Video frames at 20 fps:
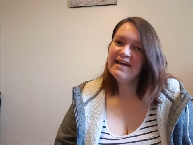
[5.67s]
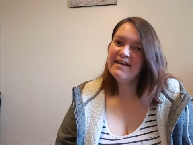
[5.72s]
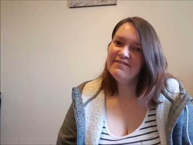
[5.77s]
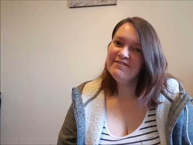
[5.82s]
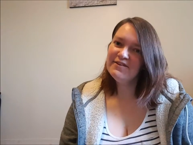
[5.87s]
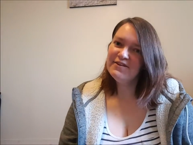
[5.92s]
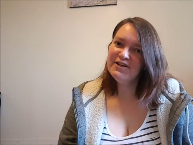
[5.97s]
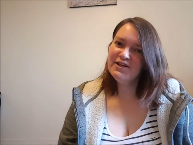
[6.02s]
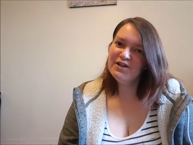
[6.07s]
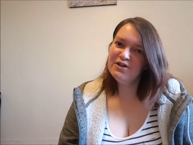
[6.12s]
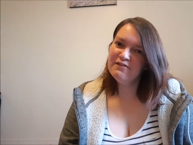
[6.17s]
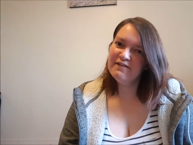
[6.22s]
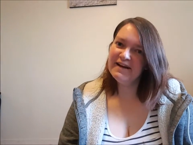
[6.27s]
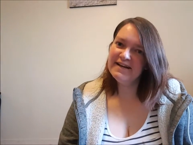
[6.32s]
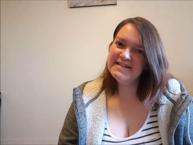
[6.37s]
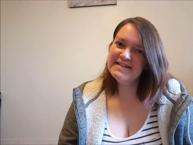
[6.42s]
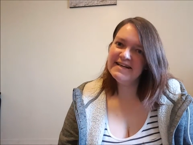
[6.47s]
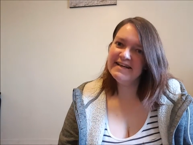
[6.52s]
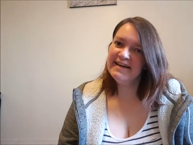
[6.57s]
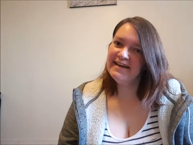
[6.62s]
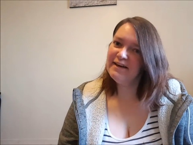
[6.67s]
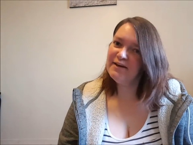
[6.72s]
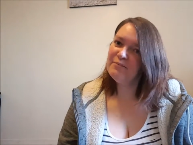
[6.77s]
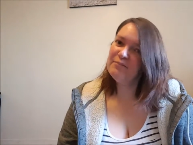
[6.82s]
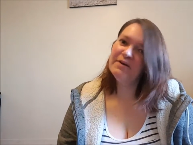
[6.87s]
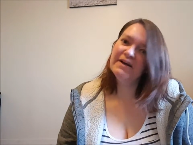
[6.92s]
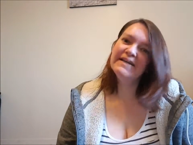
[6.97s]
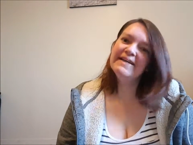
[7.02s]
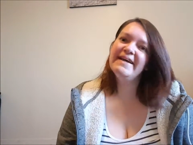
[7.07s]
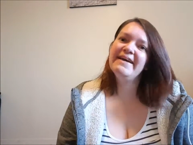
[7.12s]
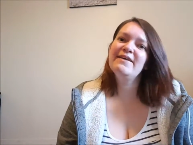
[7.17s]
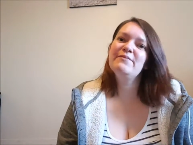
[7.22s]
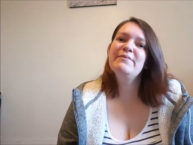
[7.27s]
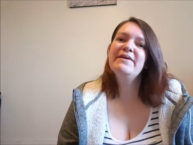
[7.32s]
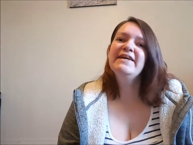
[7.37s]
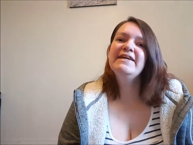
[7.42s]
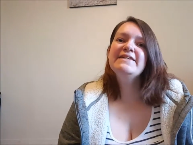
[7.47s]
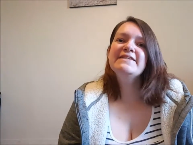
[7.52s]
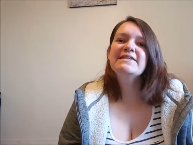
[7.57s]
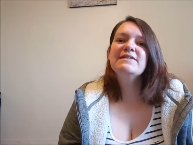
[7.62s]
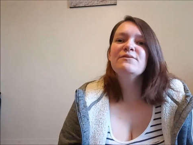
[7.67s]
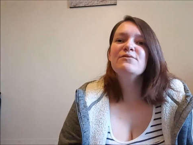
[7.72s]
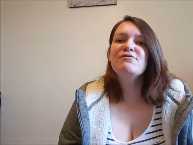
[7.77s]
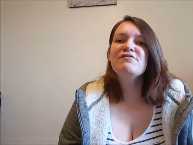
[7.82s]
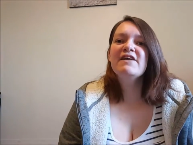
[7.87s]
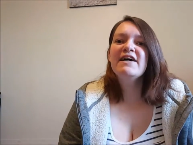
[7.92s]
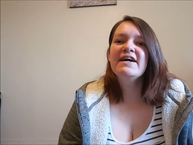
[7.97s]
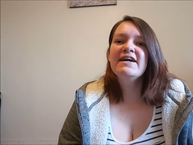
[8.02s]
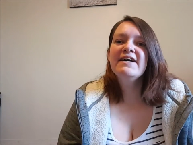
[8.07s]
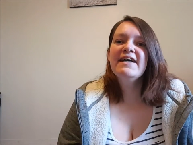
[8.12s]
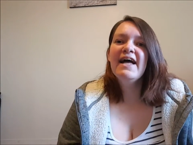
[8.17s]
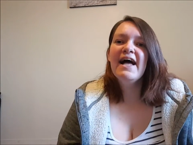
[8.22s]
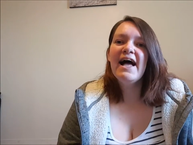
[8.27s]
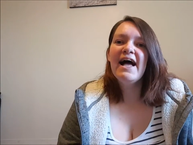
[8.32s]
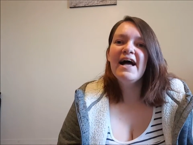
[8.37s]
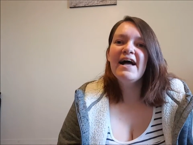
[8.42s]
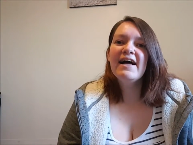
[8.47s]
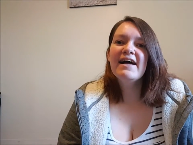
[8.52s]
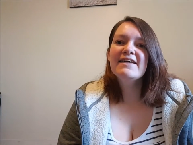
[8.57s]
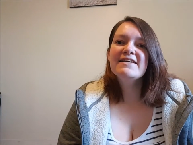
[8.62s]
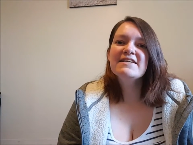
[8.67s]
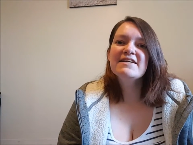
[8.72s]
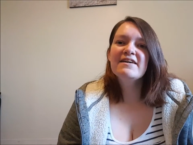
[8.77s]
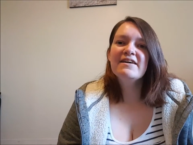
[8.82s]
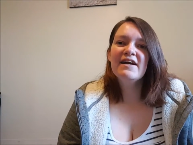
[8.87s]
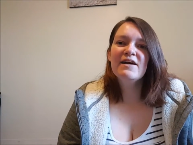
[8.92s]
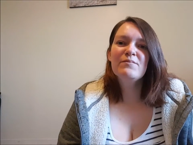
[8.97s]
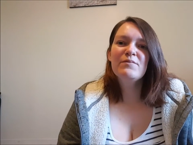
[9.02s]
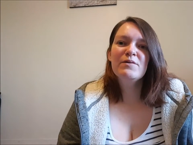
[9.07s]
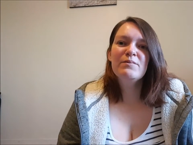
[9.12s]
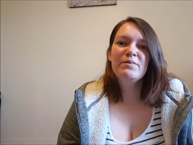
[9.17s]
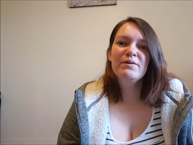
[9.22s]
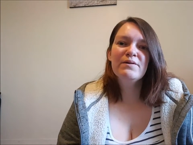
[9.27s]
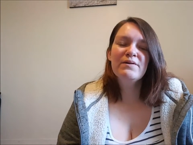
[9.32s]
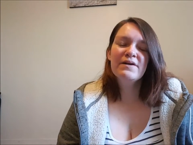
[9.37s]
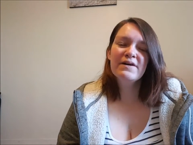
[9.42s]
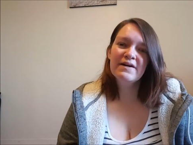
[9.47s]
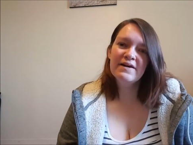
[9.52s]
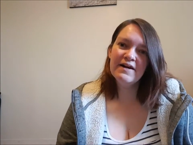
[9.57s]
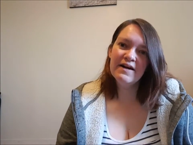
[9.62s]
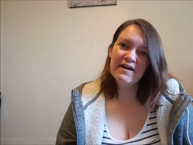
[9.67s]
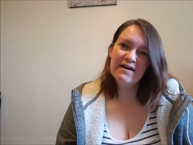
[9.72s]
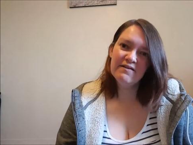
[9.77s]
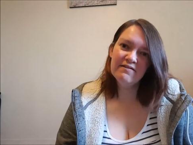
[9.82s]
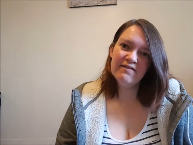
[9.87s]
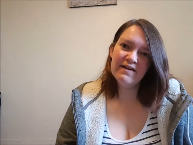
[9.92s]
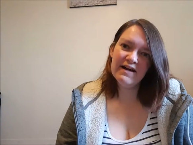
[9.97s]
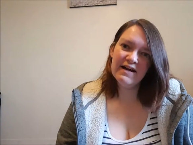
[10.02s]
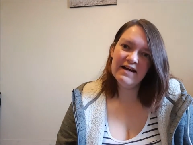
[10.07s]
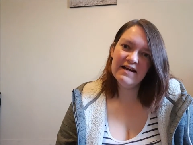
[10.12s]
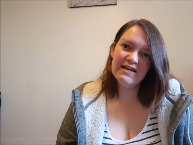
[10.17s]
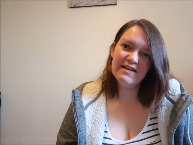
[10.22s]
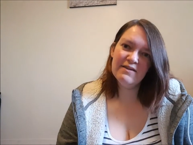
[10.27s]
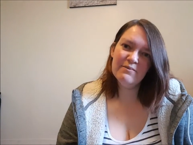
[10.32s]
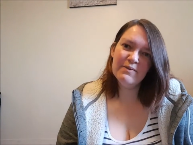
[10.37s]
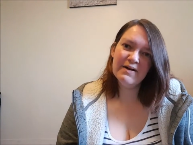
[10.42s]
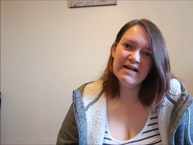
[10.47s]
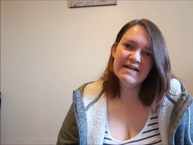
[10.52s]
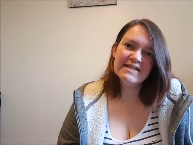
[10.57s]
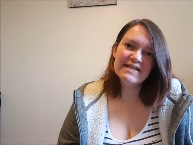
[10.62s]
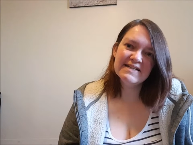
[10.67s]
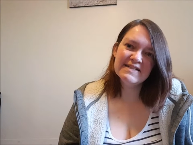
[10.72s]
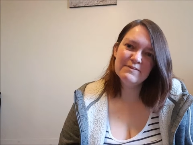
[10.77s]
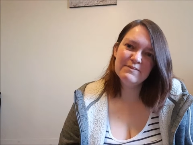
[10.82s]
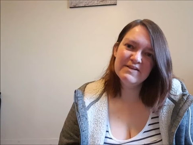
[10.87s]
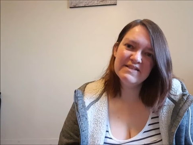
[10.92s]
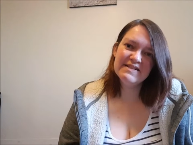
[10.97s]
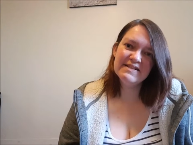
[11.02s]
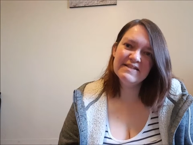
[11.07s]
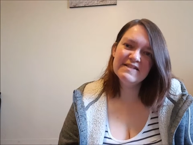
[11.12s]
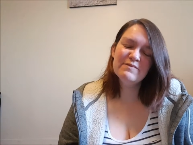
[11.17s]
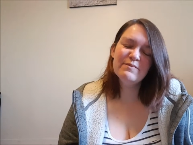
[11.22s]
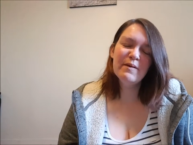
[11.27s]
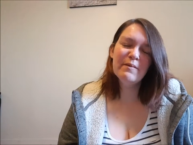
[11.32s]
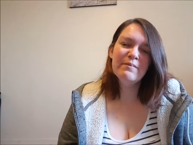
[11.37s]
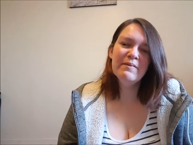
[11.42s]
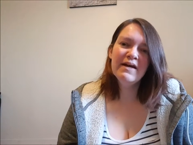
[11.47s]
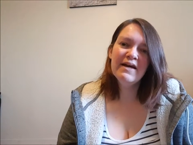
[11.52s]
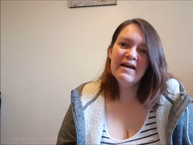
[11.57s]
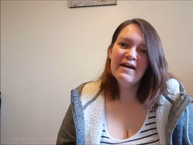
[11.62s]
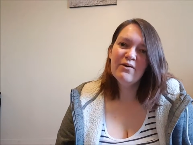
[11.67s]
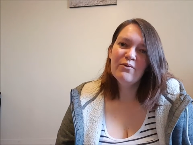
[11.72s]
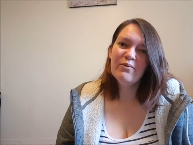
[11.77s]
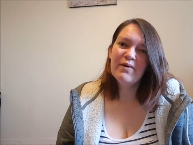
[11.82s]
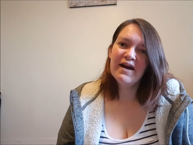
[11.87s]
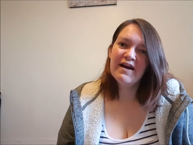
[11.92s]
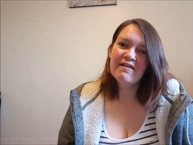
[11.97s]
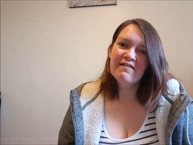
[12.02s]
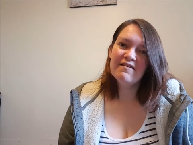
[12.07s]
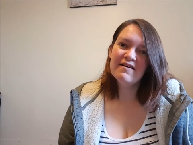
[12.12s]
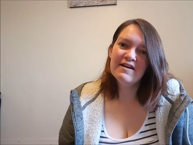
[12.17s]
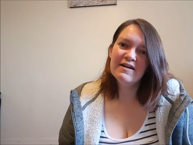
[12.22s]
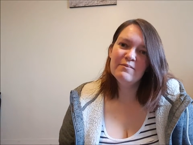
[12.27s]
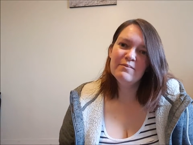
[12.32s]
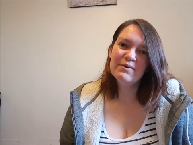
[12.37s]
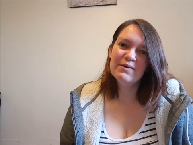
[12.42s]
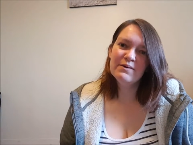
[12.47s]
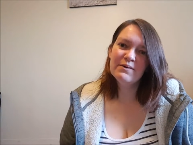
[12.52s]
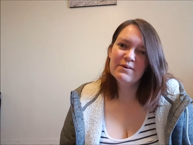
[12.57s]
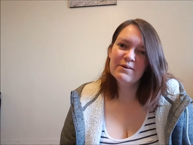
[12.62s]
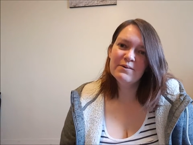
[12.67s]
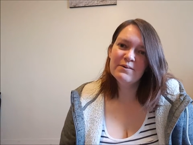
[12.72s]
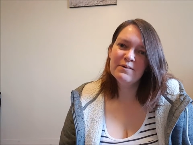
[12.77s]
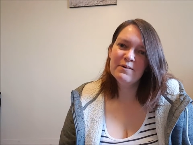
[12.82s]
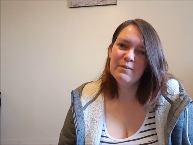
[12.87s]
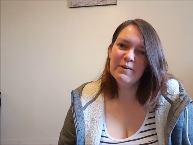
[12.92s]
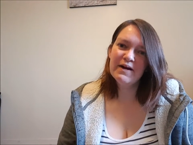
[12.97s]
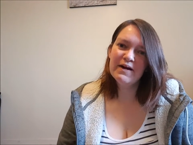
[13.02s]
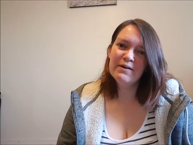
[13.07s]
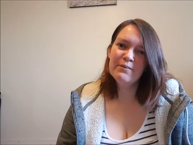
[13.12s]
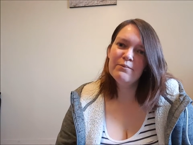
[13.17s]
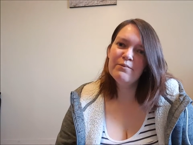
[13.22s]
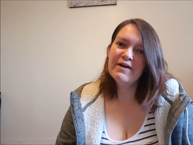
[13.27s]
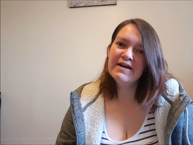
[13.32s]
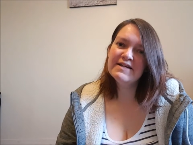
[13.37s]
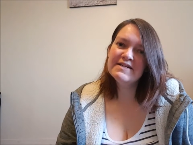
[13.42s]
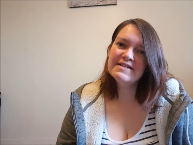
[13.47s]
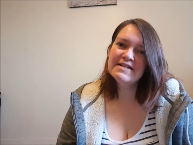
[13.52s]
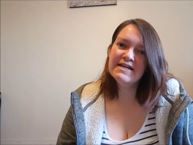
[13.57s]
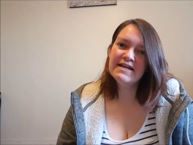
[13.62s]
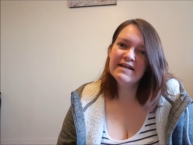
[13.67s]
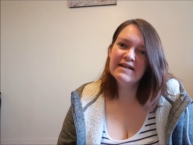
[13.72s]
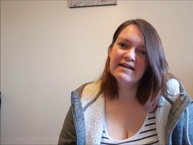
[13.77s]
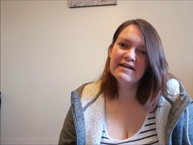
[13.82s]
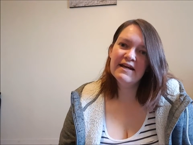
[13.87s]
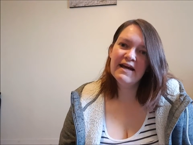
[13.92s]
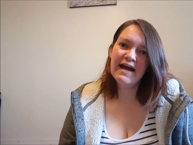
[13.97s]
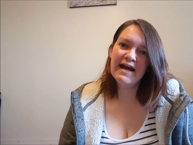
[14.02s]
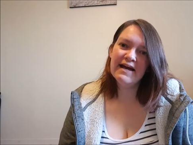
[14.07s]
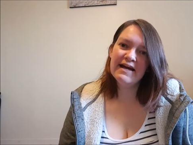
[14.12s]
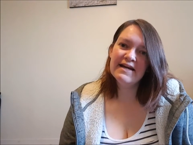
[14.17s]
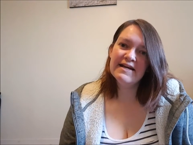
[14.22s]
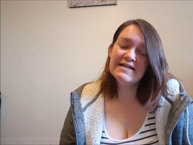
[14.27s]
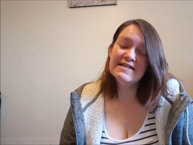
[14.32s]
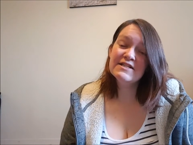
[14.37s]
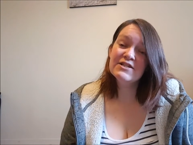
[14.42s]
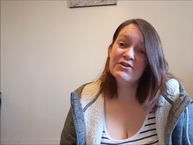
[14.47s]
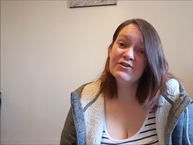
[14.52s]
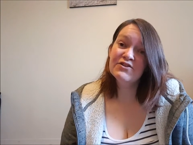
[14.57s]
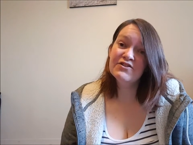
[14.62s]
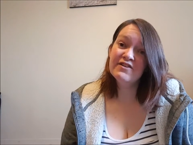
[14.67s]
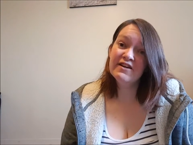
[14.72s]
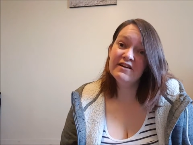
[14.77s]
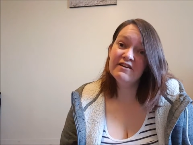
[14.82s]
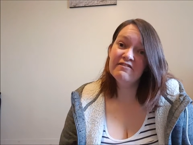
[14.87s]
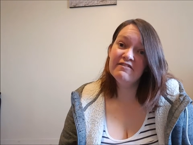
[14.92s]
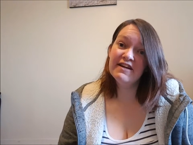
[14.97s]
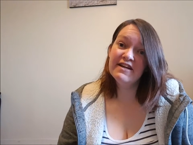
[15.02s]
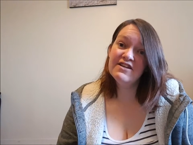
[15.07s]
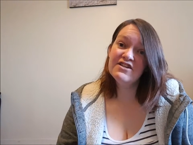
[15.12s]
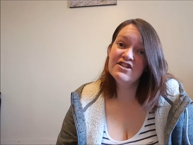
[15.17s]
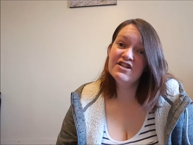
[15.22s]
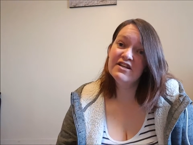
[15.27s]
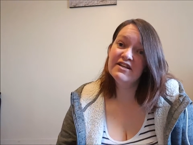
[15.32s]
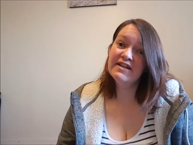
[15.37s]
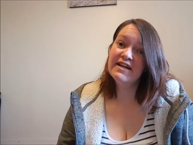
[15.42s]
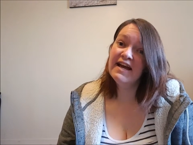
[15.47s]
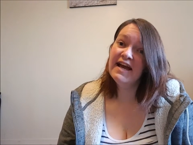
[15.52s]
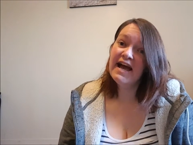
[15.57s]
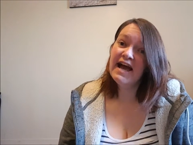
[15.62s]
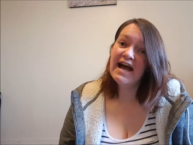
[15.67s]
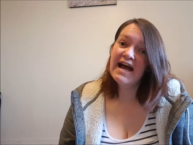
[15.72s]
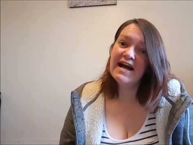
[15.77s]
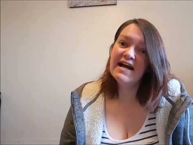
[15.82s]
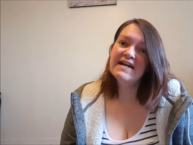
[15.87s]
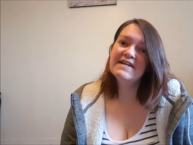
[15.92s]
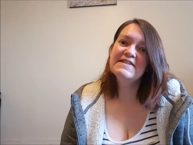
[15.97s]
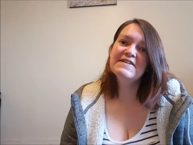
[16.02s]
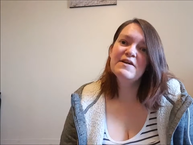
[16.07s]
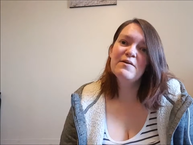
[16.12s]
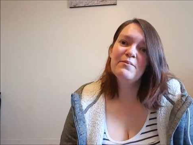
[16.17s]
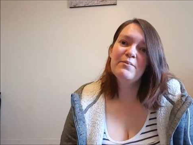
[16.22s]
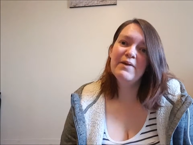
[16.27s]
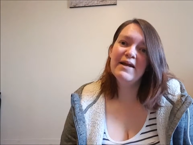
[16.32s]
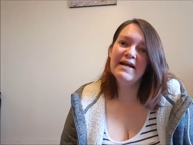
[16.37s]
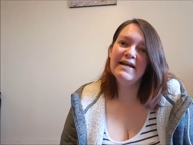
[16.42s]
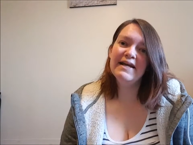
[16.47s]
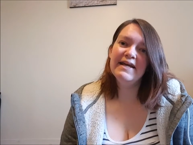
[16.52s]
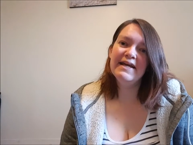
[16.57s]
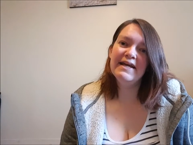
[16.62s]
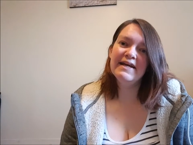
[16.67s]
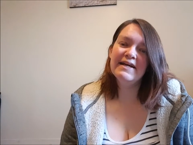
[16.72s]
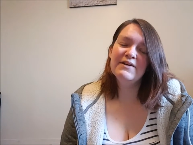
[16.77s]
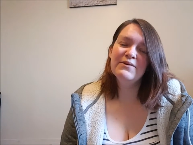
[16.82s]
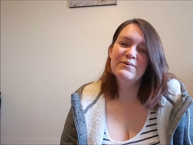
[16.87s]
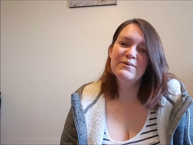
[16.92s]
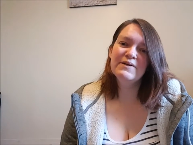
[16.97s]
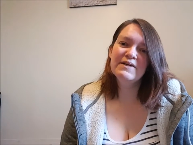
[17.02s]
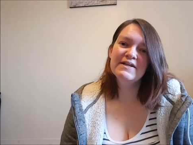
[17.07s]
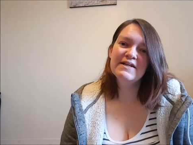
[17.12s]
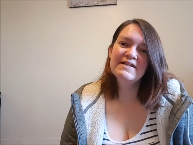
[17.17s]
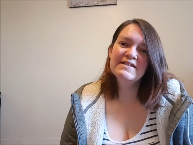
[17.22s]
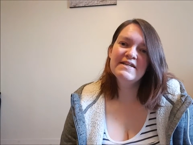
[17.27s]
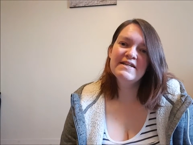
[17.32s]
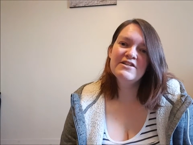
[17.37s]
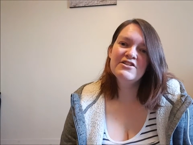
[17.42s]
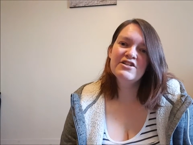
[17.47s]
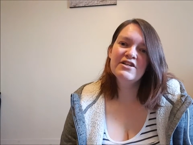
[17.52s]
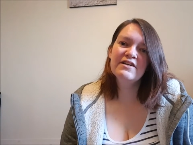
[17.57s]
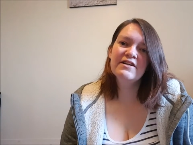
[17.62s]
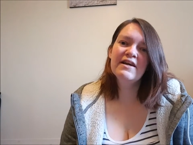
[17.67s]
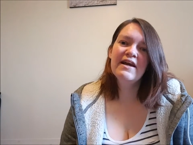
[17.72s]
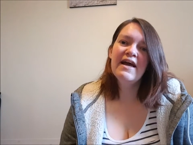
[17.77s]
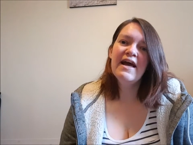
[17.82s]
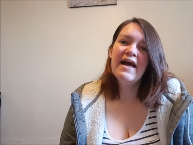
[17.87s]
If you're new around here, my name is Laura and I am a blogger over at The Badass Business Mum, where I blog all about branding and content creation and planning and organisation.